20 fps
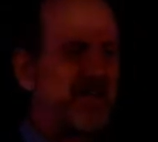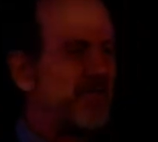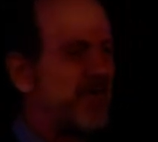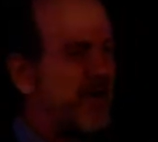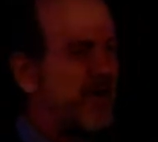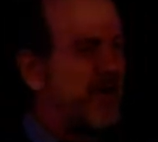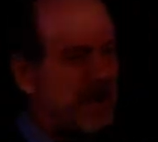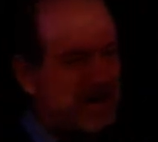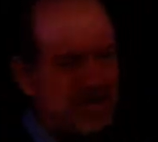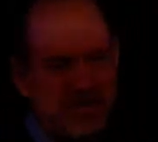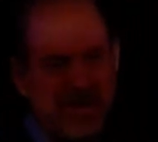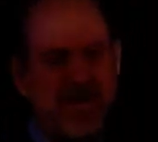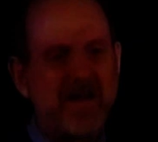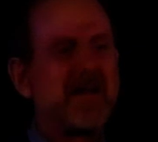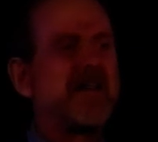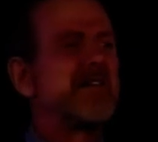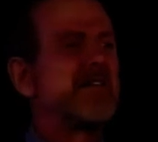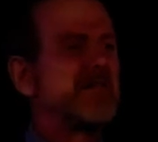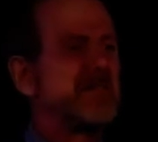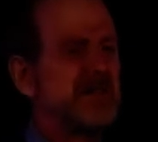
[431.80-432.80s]
a great
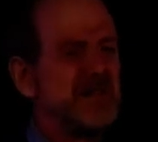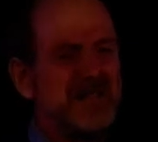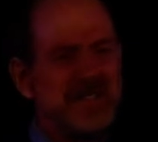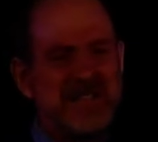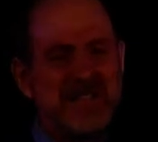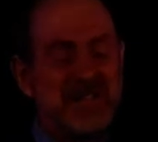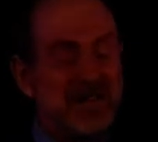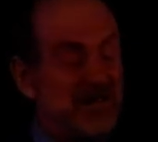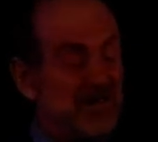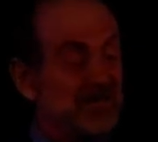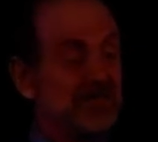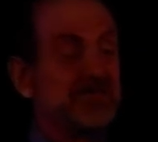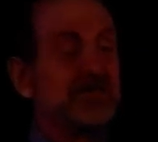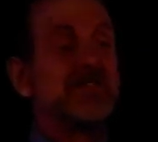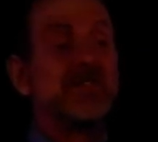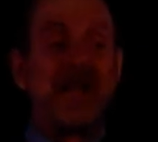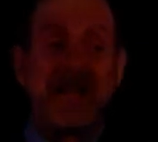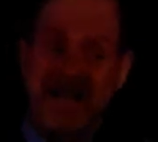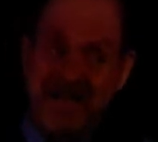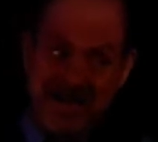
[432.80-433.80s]
pair of
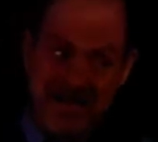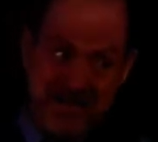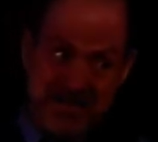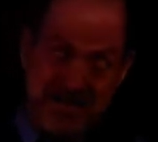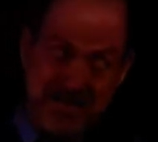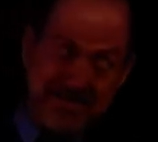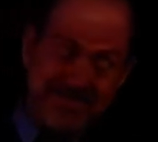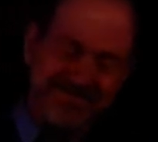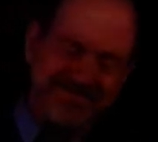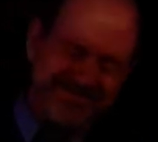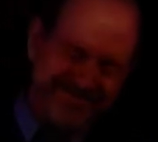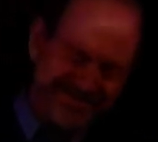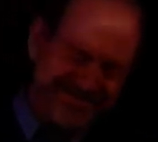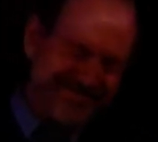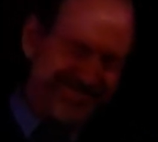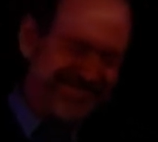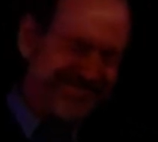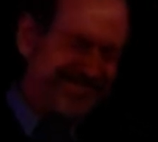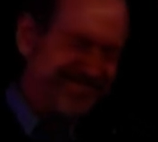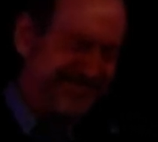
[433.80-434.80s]
legs.
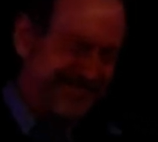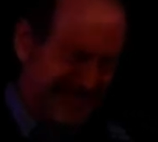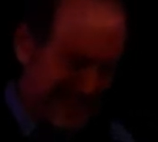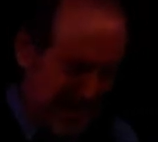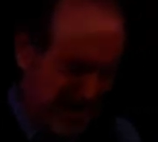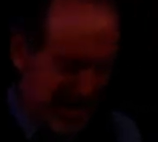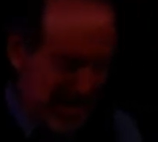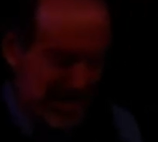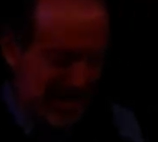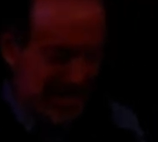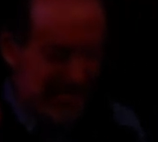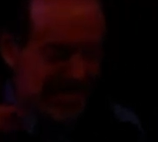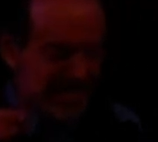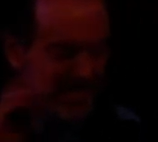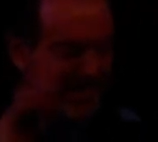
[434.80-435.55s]
and